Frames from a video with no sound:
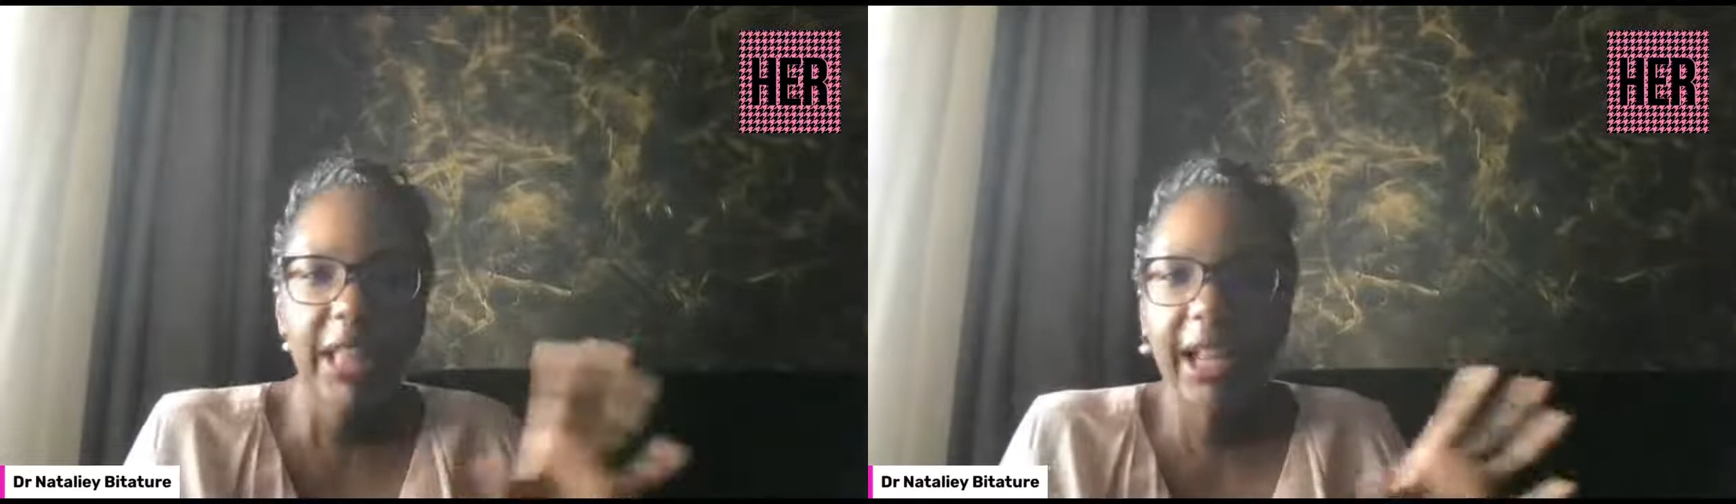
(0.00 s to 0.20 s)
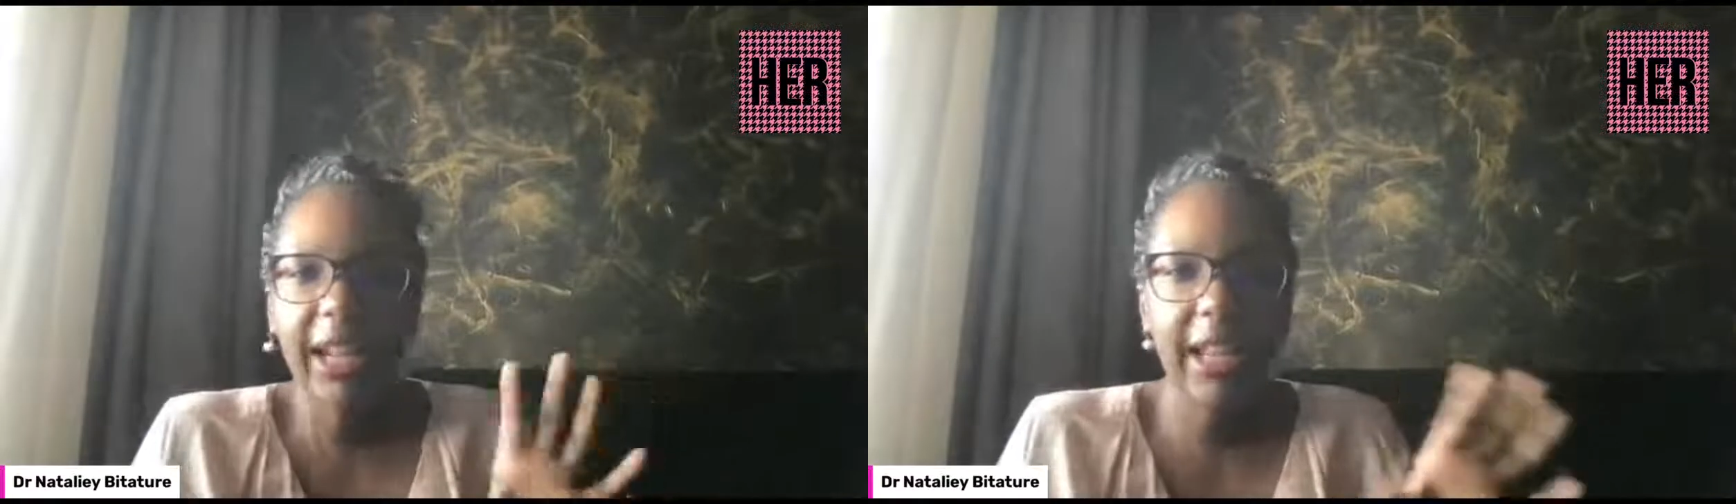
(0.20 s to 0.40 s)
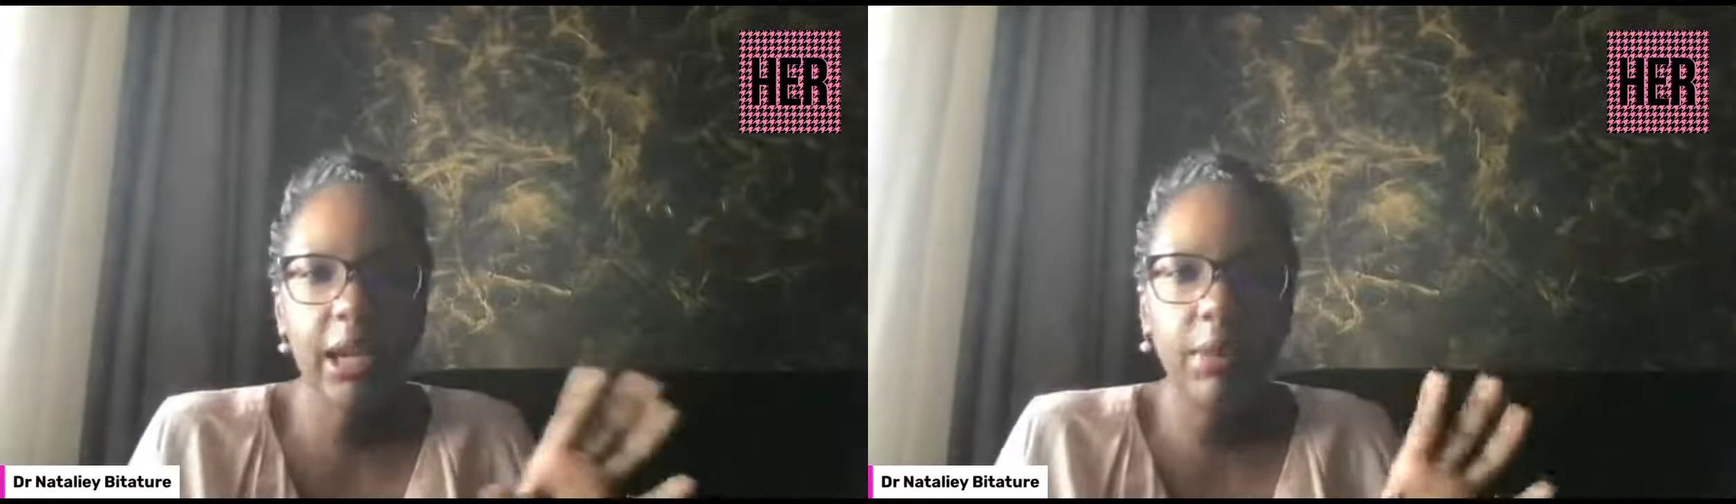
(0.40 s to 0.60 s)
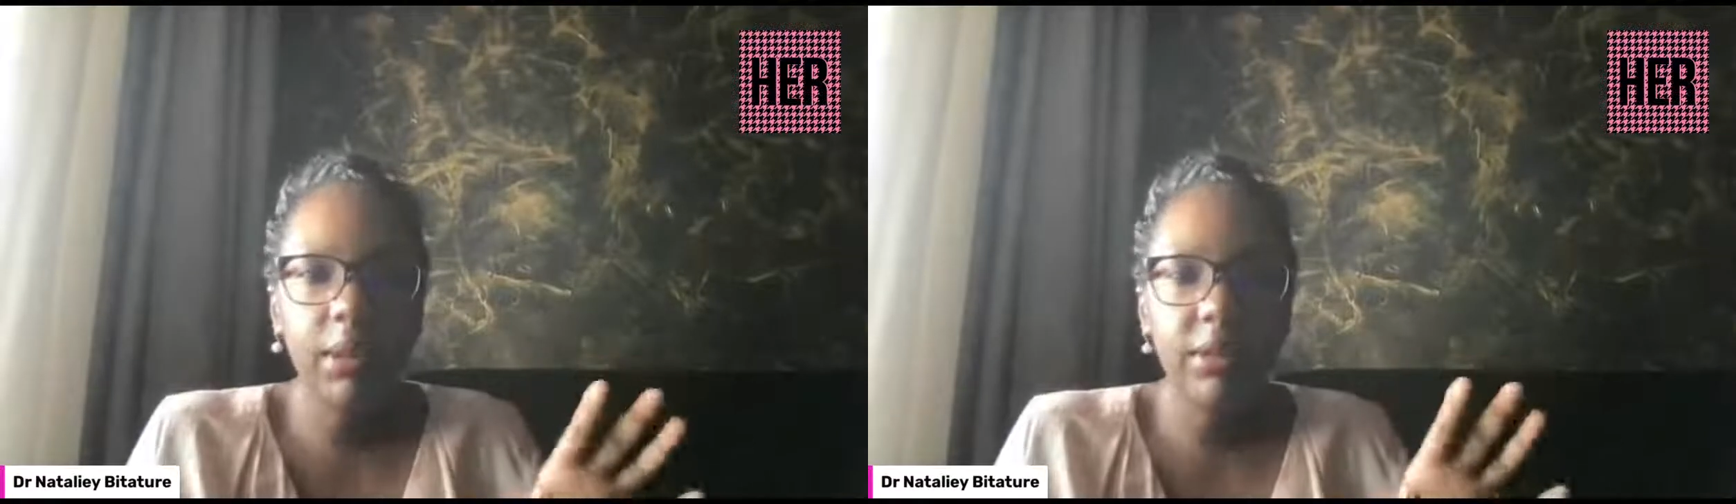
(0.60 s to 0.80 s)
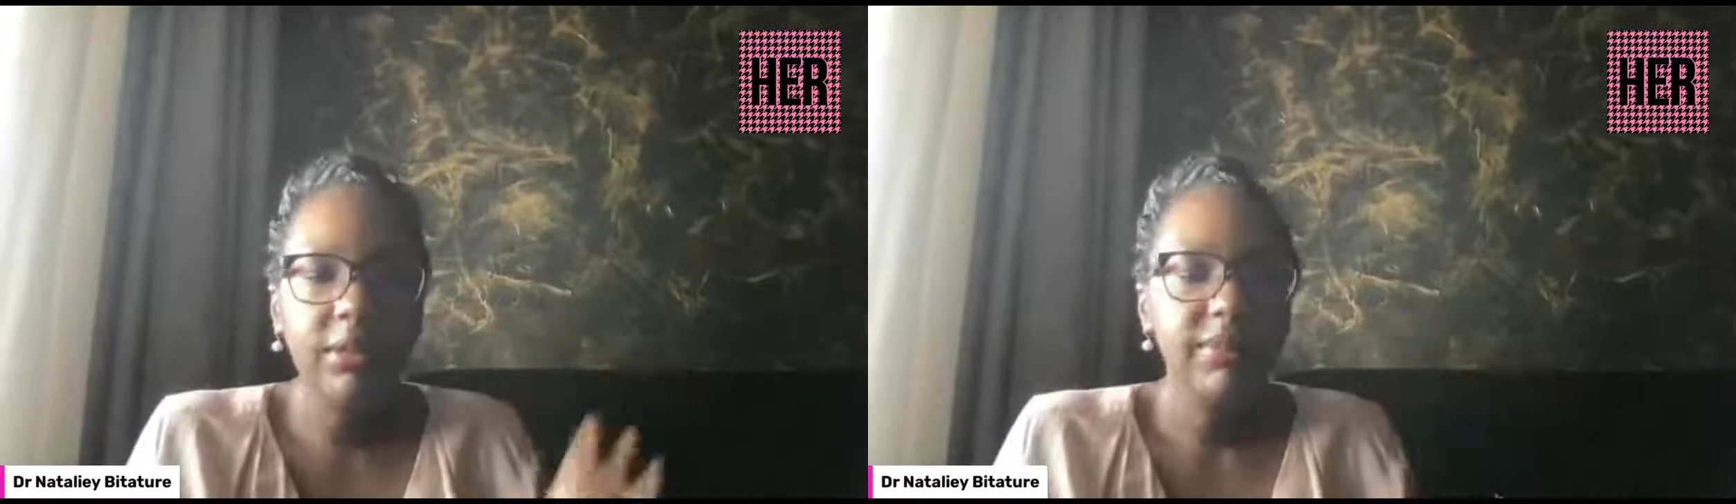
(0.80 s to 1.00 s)
like
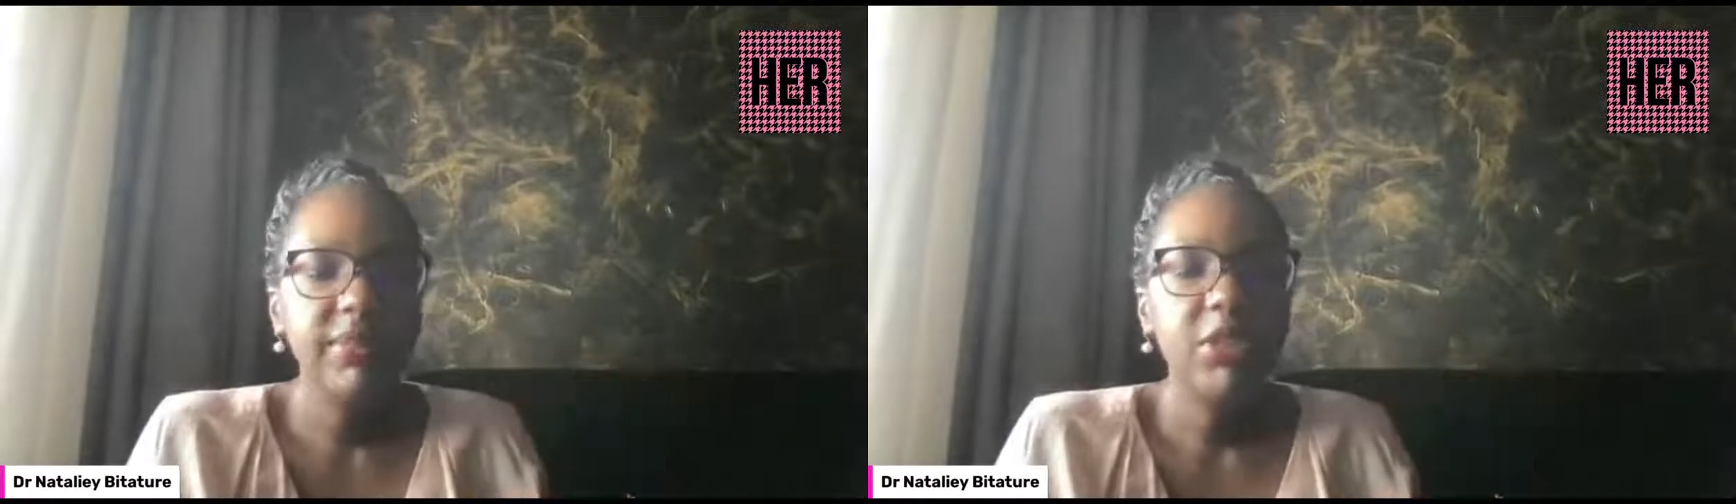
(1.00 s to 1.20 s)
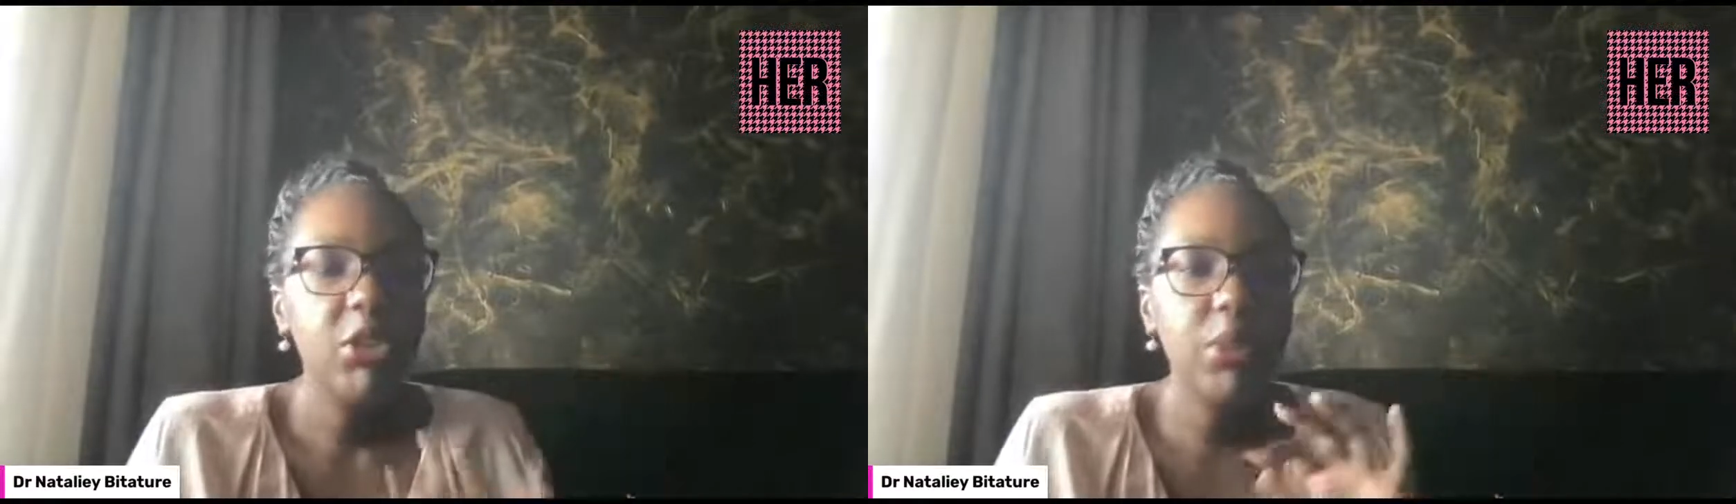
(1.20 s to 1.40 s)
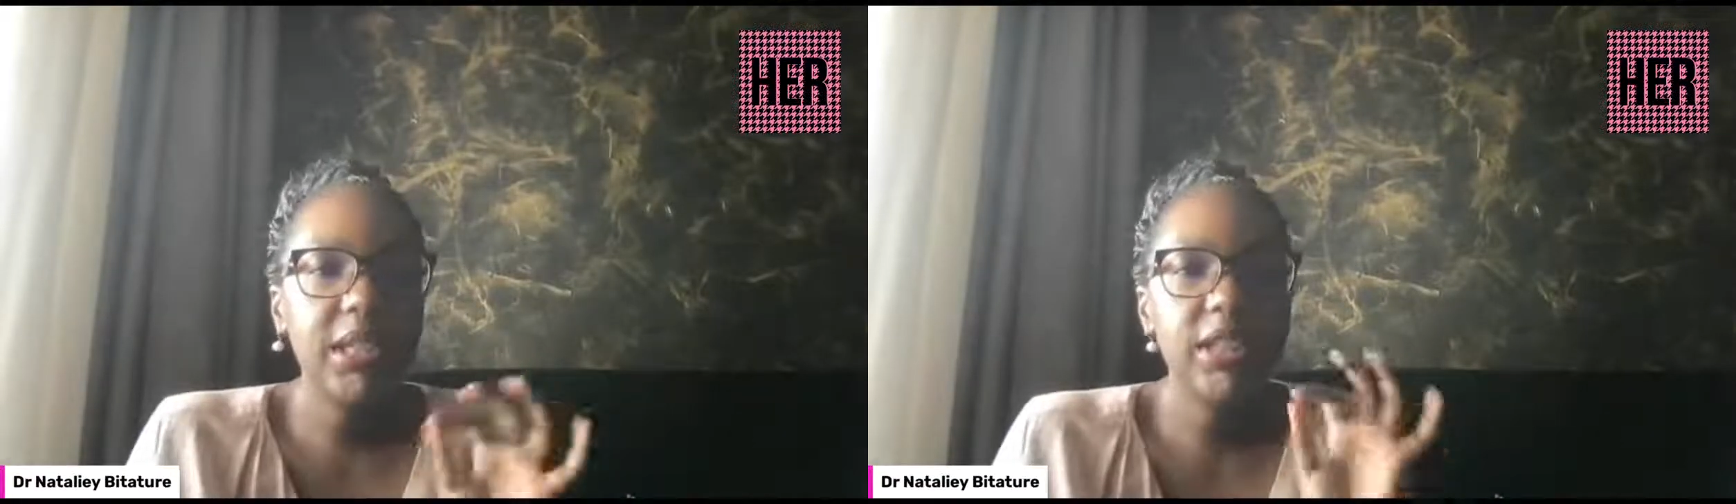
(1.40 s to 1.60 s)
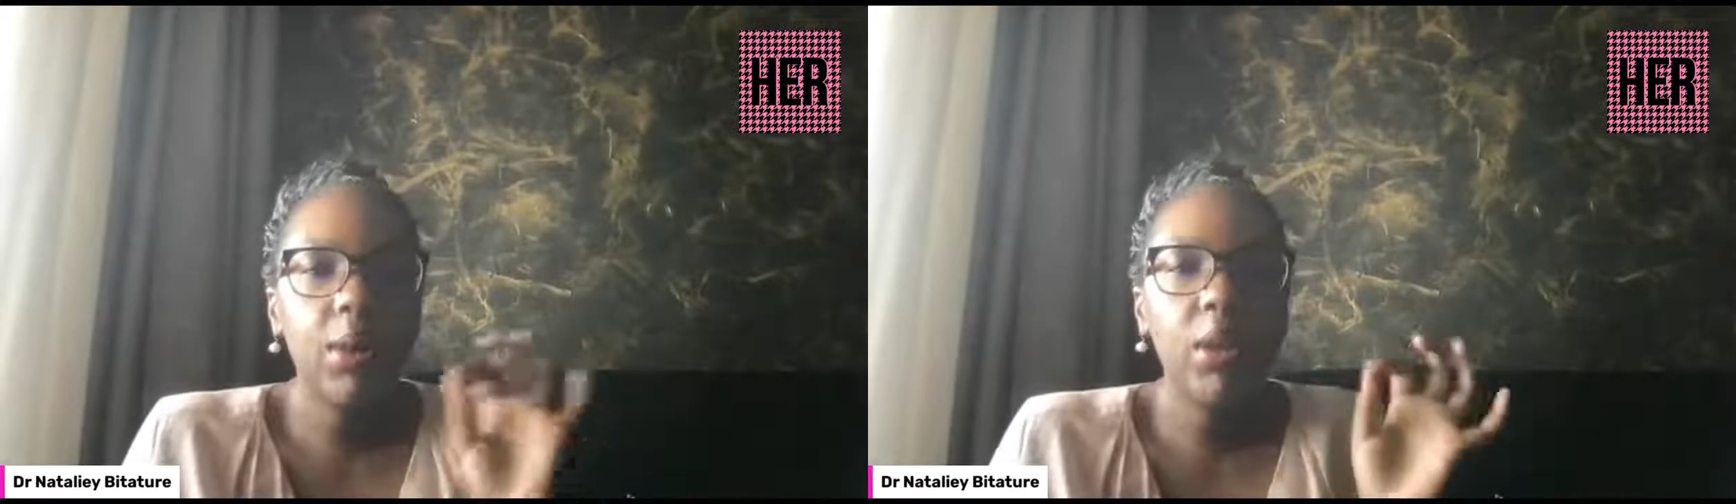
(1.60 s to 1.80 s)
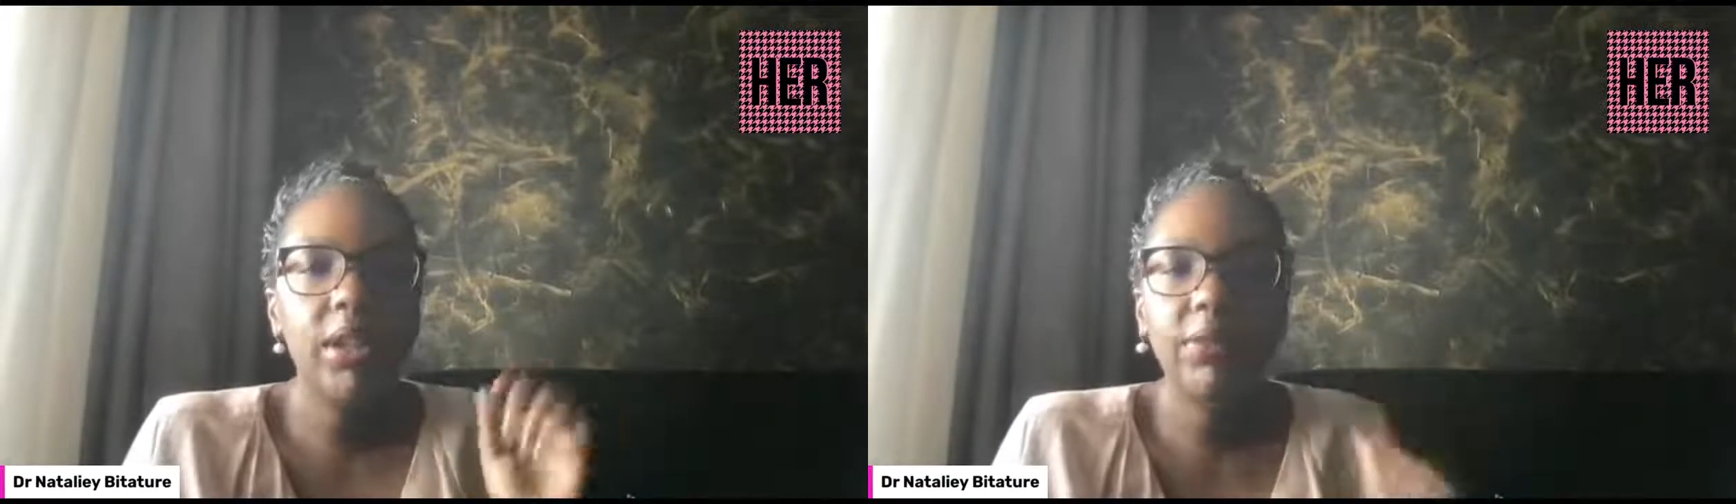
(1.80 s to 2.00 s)
likable. She was such a
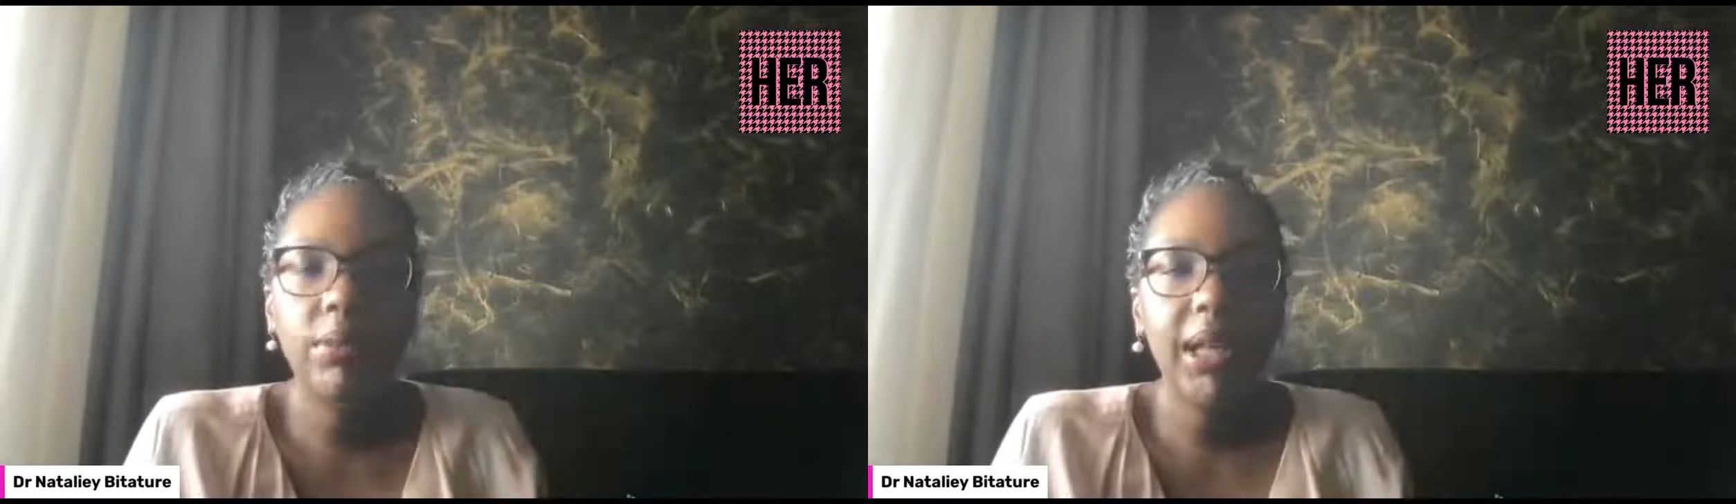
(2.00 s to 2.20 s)
wonderful